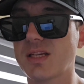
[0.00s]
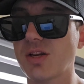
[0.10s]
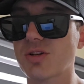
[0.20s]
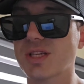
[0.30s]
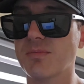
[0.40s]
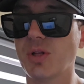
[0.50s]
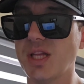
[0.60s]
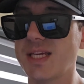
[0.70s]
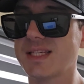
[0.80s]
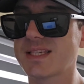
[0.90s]
Ticker
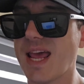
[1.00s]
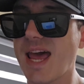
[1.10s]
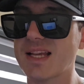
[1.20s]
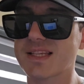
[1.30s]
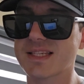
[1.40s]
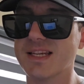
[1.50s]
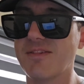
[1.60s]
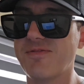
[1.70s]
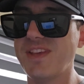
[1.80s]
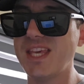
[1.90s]
symbol is
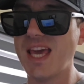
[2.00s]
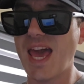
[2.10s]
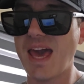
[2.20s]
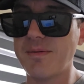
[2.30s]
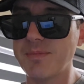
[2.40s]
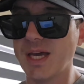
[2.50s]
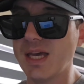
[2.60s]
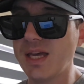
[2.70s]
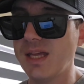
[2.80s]
SVM.